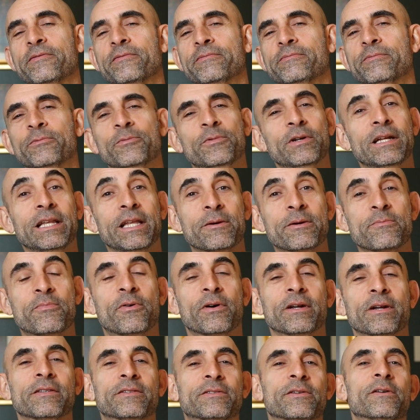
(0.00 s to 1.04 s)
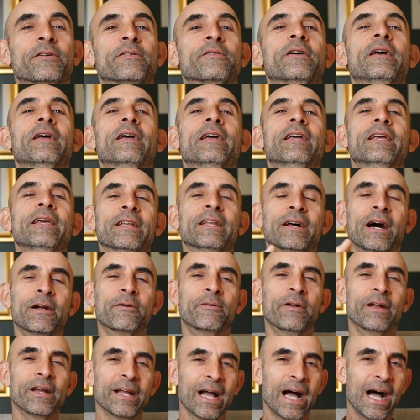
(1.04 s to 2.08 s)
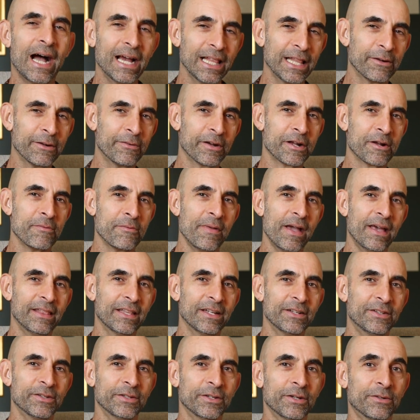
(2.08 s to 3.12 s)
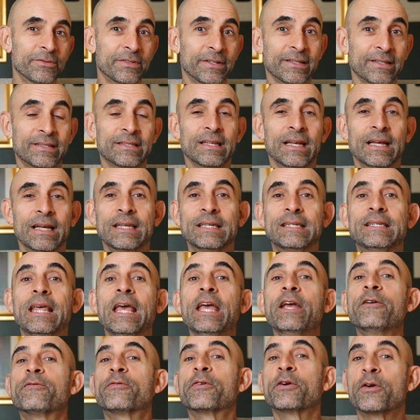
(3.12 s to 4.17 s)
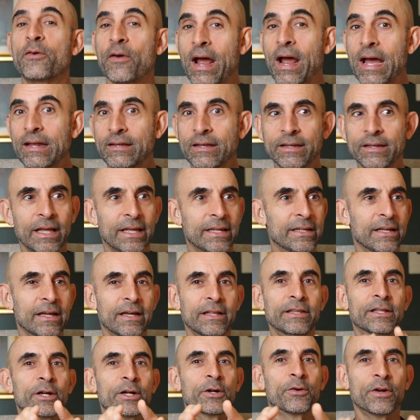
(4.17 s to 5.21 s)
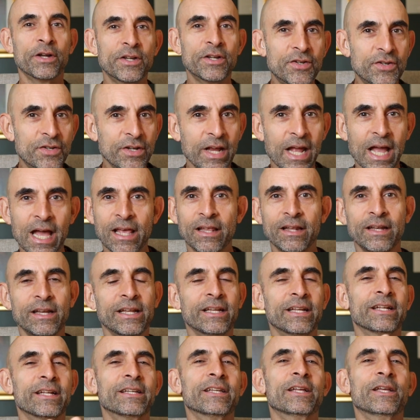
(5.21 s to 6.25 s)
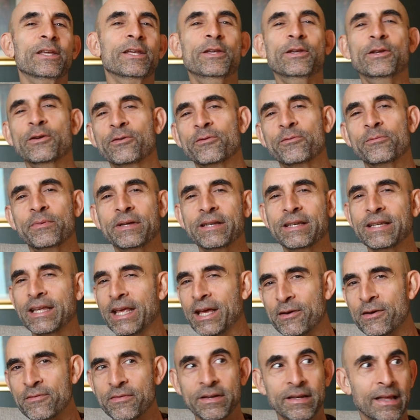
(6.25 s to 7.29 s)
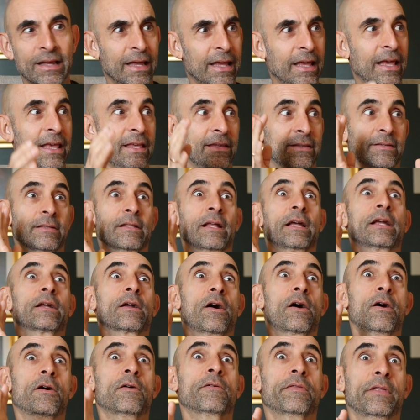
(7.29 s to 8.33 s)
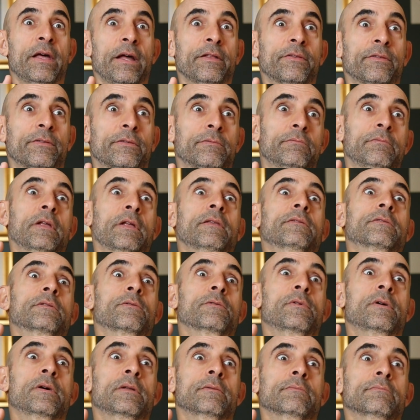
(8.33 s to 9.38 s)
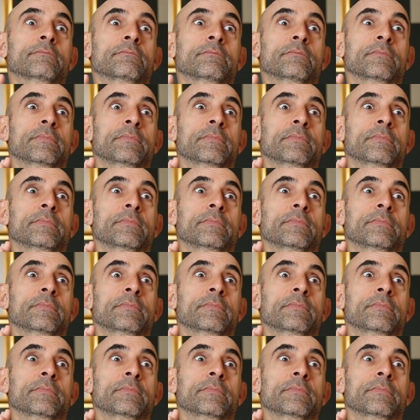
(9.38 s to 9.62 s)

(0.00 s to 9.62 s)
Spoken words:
really important. So, you know, I highly recommend that you don't just take for granted that the Christianity that you've been given is like, oh, that's the one,